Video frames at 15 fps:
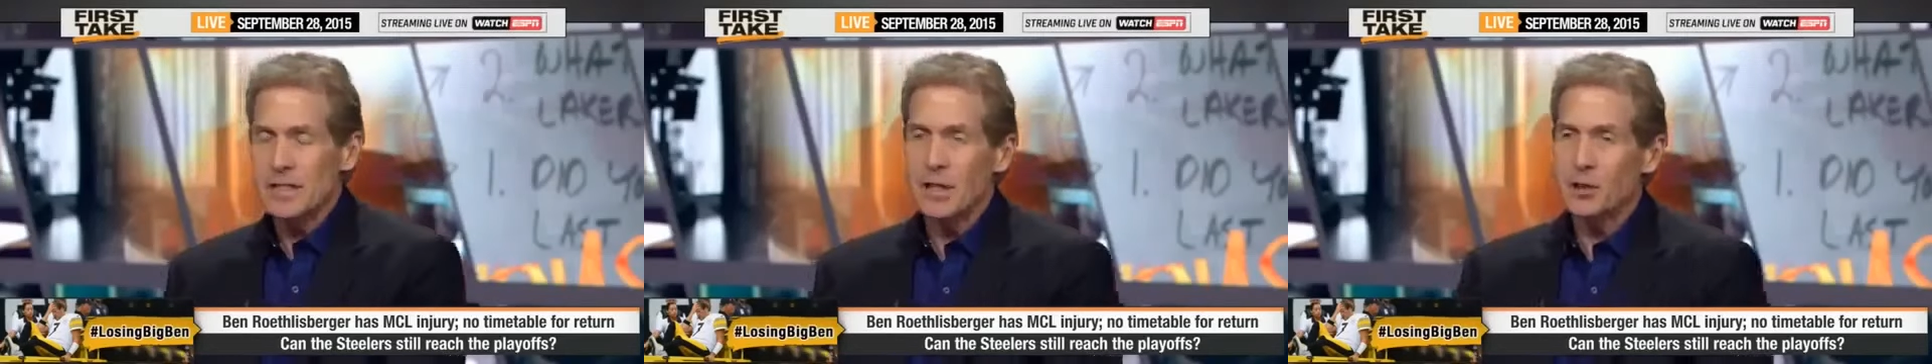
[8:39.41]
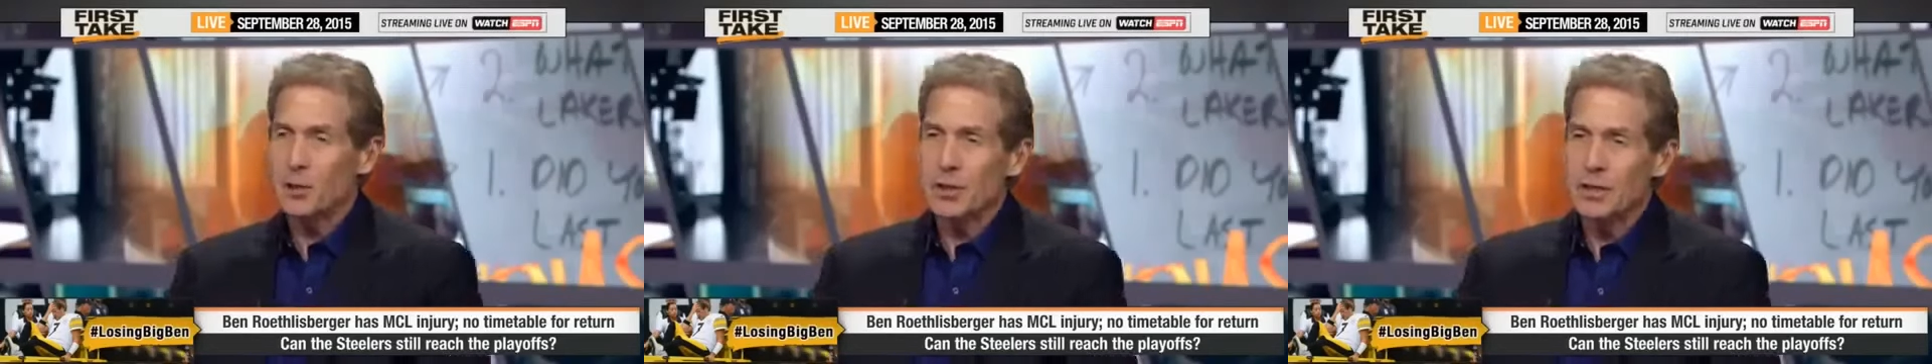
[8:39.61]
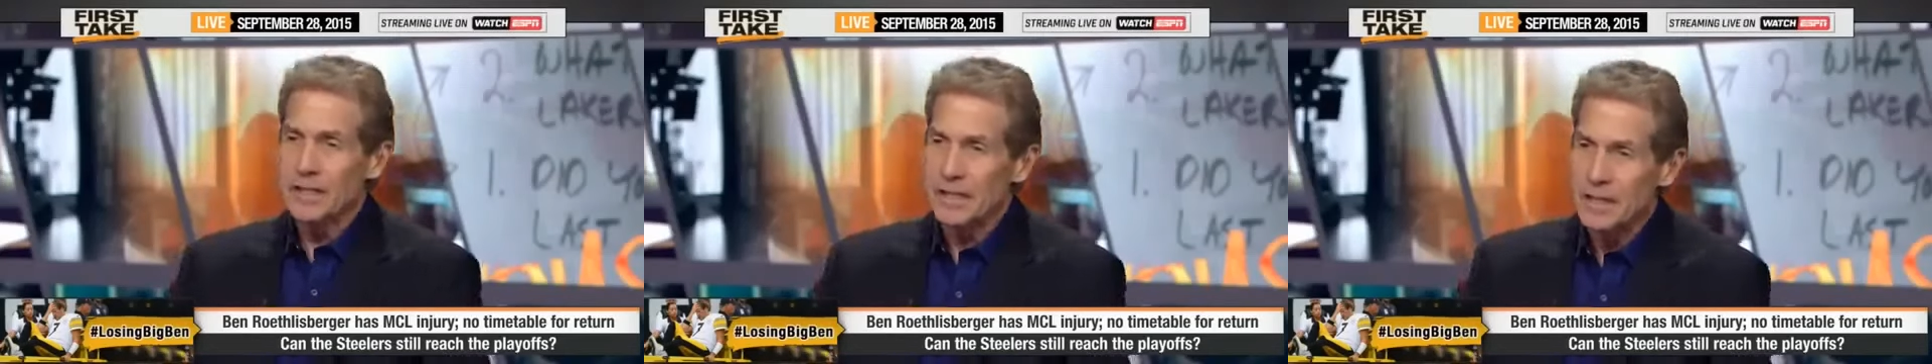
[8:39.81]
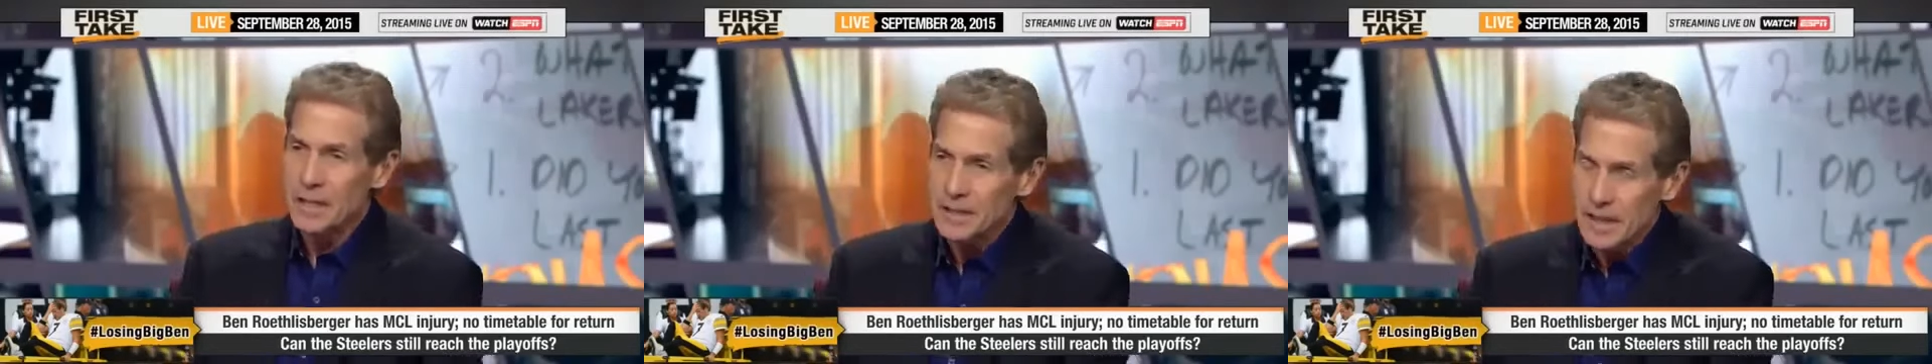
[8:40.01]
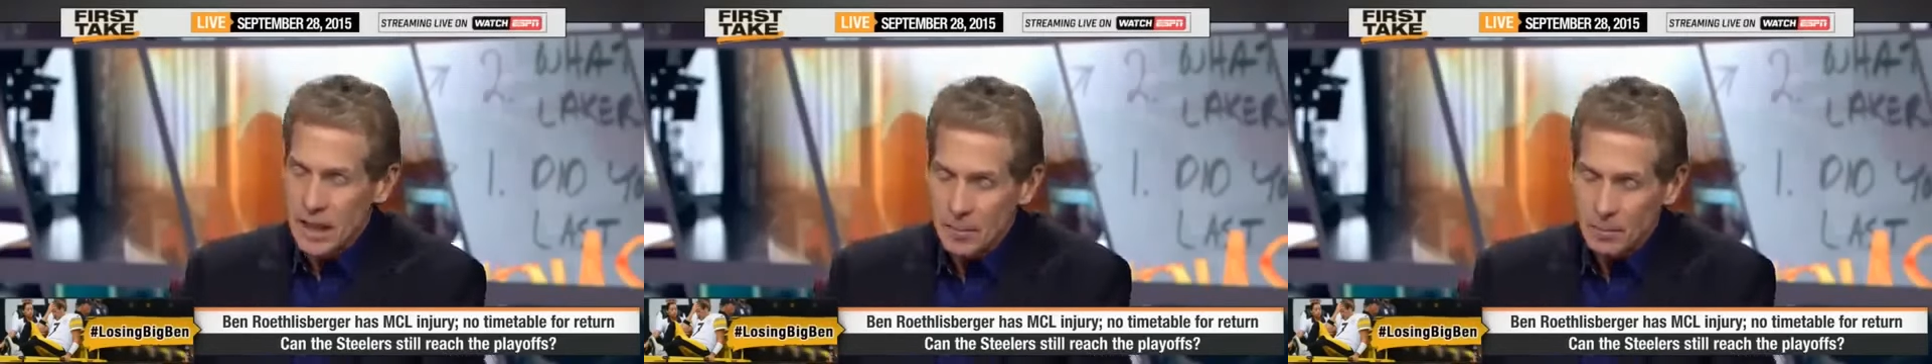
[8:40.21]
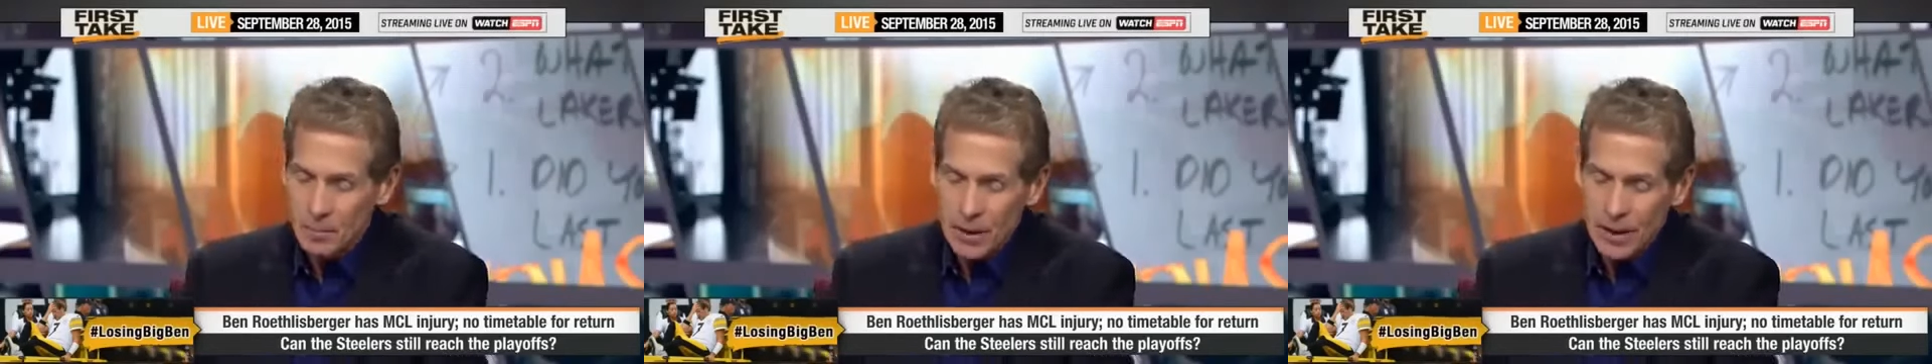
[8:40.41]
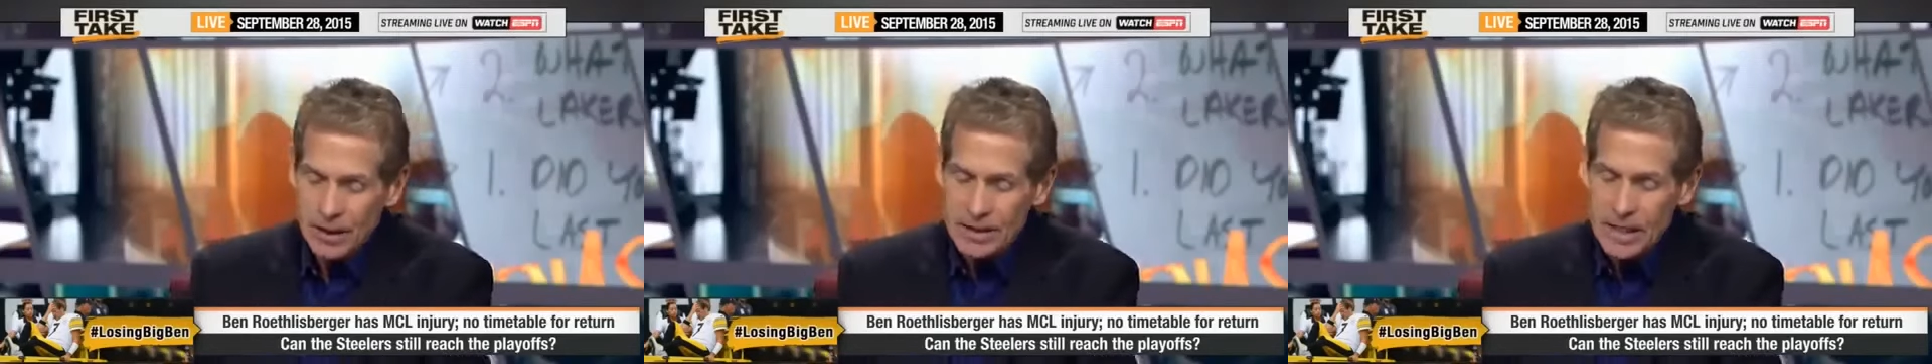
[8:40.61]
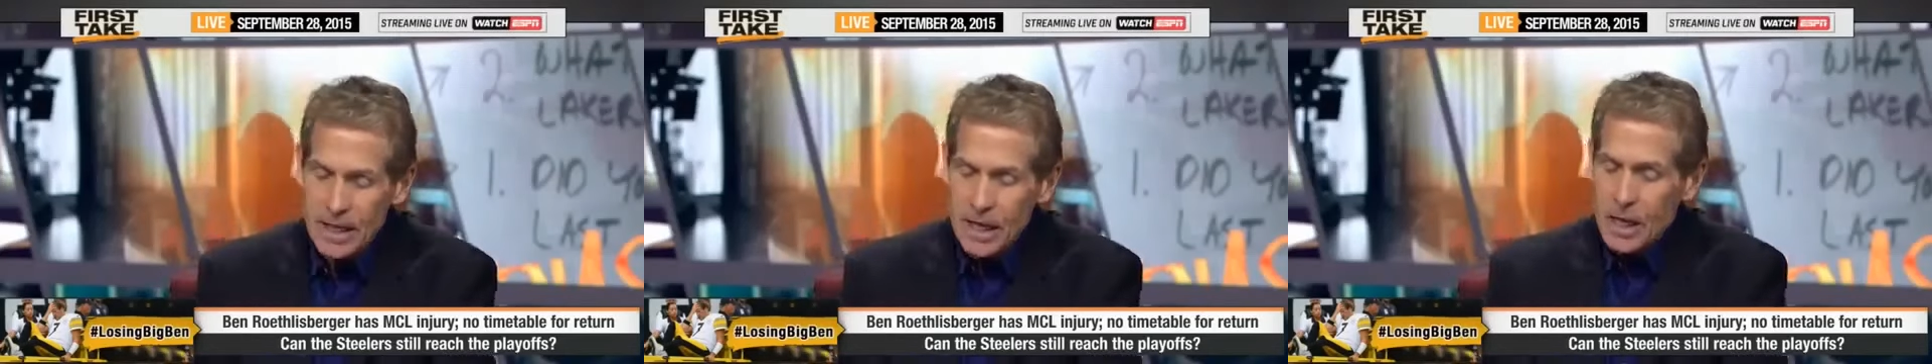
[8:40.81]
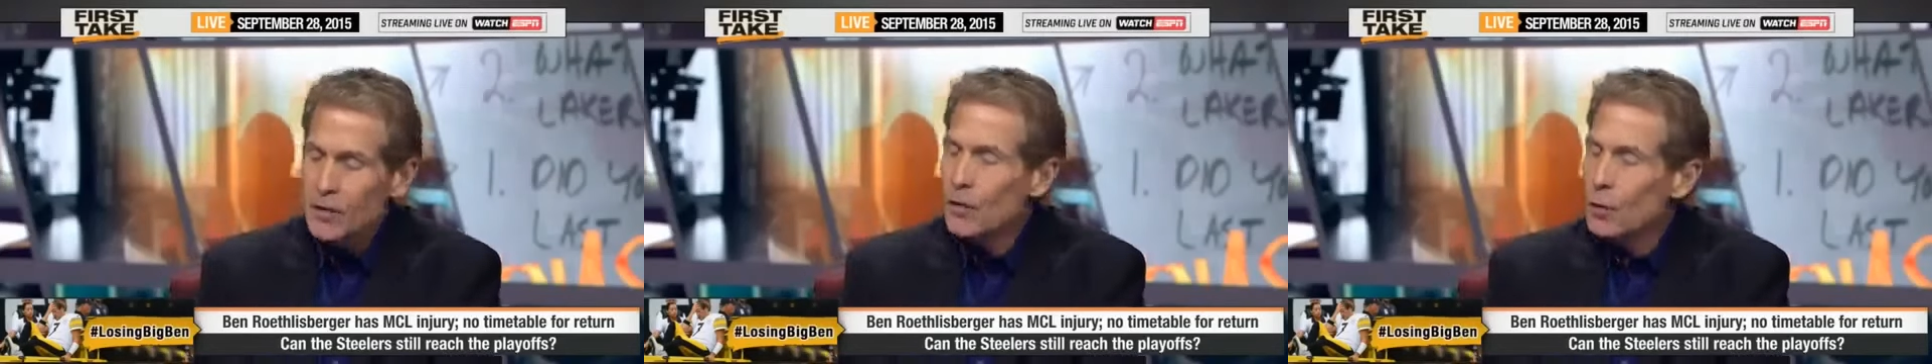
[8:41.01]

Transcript: schedule because it gets complex,